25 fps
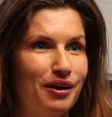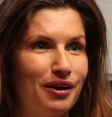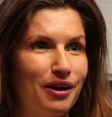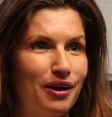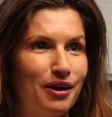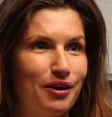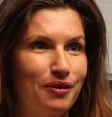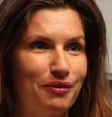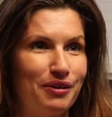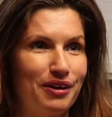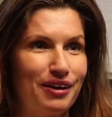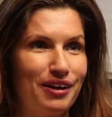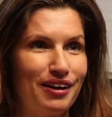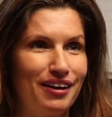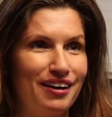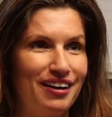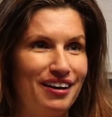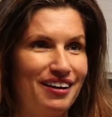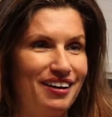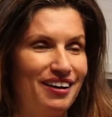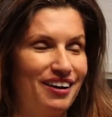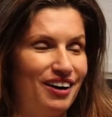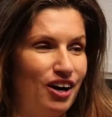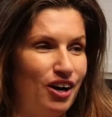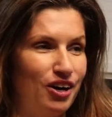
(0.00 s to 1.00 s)
Are you
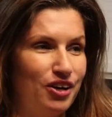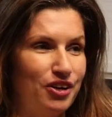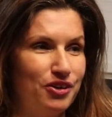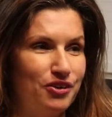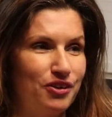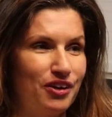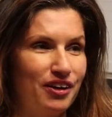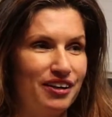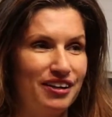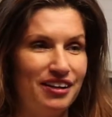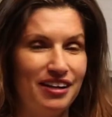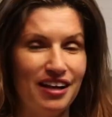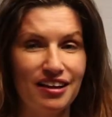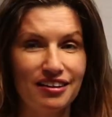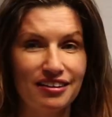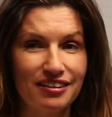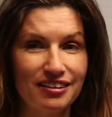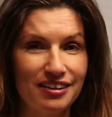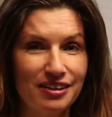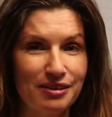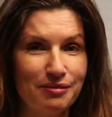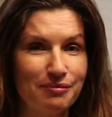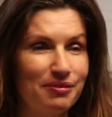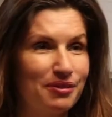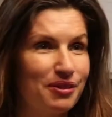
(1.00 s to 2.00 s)
going to yell at
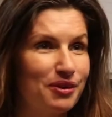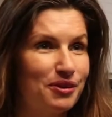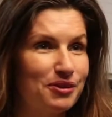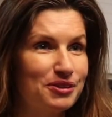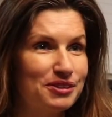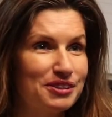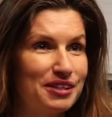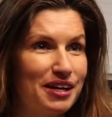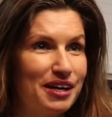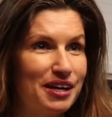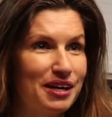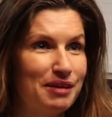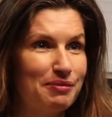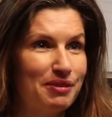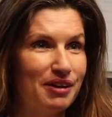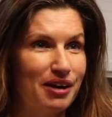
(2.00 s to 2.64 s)
him the whole time?